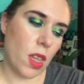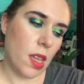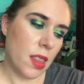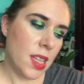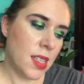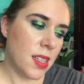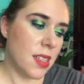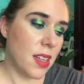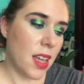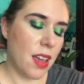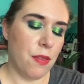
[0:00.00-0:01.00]
This is
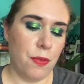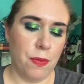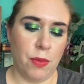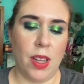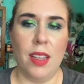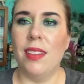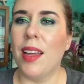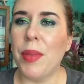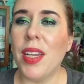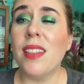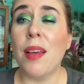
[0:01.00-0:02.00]

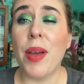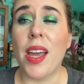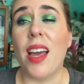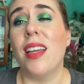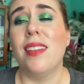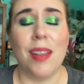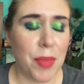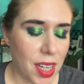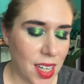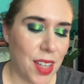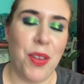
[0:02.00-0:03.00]
it's on my eyes. I'm not
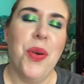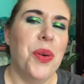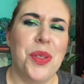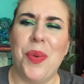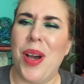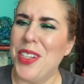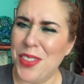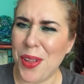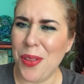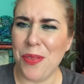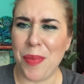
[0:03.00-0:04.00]
going to give you a swatch. It's
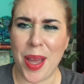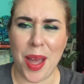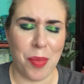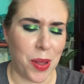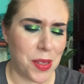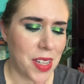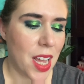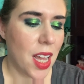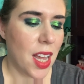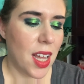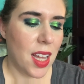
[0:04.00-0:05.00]
all over my eyeballs.
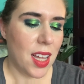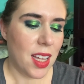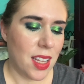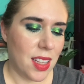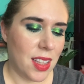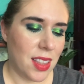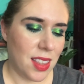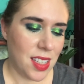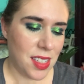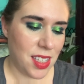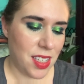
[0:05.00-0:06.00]

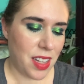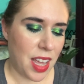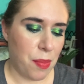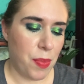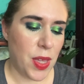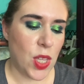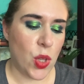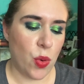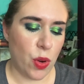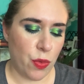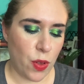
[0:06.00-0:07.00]
This is a
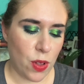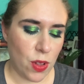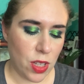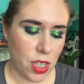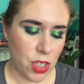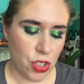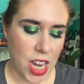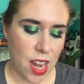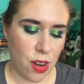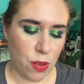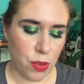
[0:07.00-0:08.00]
beautiful
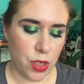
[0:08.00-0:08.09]
shadow.